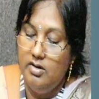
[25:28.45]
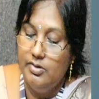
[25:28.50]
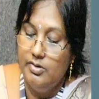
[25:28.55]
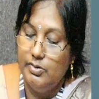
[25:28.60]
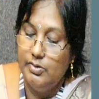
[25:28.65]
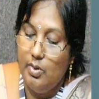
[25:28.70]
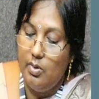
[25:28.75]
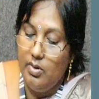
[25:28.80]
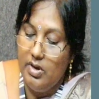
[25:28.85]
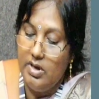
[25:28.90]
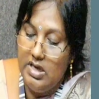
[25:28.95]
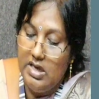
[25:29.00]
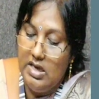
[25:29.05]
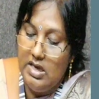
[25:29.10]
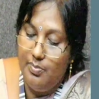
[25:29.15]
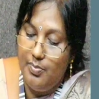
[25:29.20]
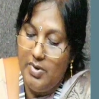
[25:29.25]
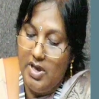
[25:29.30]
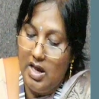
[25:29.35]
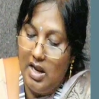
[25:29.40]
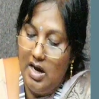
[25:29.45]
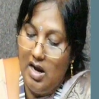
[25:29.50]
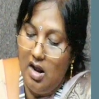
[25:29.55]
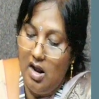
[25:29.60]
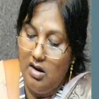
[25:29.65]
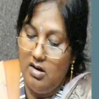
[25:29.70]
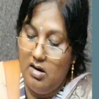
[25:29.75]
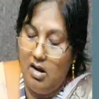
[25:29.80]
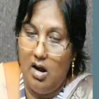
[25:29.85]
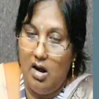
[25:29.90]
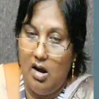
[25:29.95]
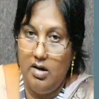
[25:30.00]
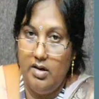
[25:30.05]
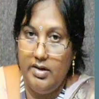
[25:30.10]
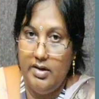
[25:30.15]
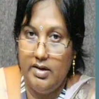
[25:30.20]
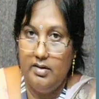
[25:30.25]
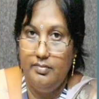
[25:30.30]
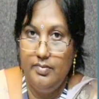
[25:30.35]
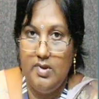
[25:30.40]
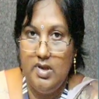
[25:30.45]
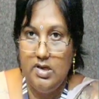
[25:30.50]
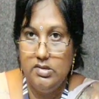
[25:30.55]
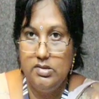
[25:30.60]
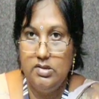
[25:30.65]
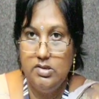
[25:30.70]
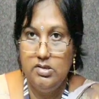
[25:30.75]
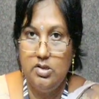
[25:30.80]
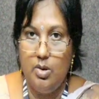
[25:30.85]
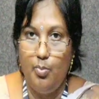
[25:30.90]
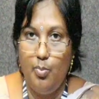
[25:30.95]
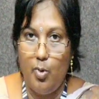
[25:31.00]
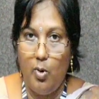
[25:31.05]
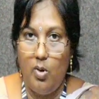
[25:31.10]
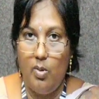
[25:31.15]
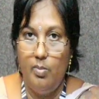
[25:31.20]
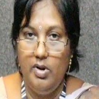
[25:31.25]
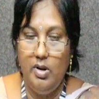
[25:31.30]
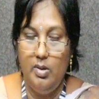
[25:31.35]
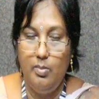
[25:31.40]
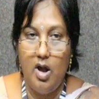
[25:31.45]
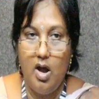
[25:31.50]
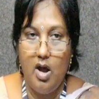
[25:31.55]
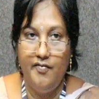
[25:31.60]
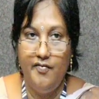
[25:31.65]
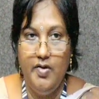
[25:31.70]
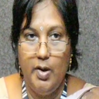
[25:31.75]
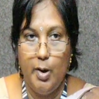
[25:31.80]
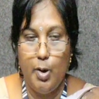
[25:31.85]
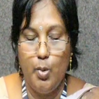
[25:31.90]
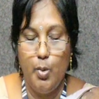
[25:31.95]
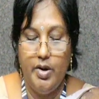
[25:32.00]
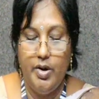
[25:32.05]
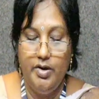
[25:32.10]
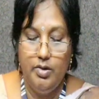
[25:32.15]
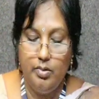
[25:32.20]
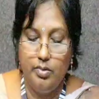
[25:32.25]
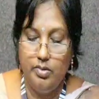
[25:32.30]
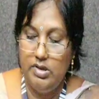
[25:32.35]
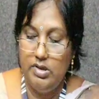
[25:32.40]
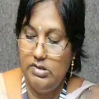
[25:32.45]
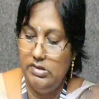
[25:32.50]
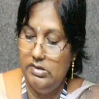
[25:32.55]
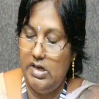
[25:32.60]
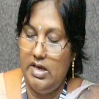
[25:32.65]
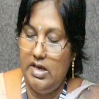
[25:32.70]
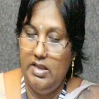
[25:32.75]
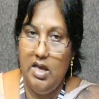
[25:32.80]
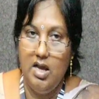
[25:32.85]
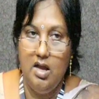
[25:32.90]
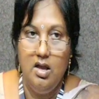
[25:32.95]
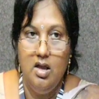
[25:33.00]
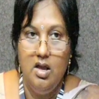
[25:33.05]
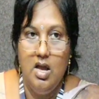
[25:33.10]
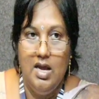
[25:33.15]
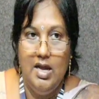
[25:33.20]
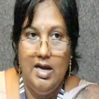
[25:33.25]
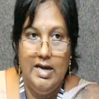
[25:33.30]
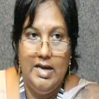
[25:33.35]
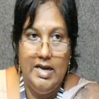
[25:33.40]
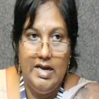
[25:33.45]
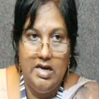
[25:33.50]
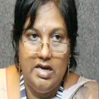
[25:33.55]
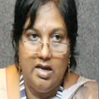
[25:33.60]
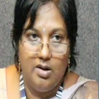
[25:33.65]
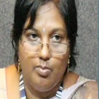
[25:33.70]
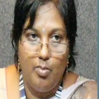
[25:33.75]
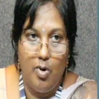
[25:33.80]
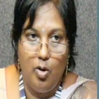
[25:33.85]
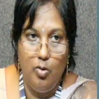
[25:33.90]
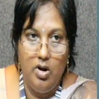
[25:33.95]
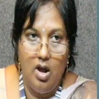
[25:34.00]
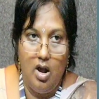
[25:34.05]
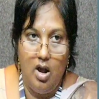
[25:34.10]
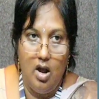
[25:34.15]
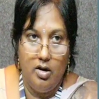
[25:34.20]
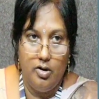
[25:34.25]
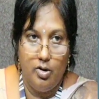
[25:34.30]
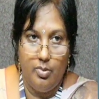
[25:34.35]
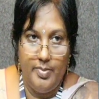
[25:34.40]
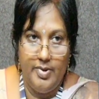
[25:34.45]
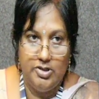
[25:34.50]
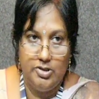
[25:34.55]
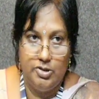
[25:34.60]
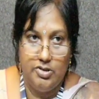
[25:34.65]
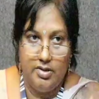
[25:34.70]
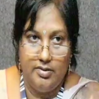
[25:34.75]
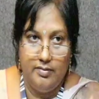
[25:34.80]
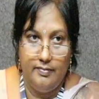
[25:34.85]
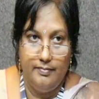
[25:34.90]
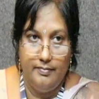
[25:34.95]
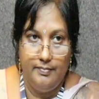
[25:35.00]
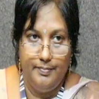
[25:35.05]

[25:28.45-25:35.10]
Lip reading: So keep L and halt. This is the problem how we are going to design the linear bound automation.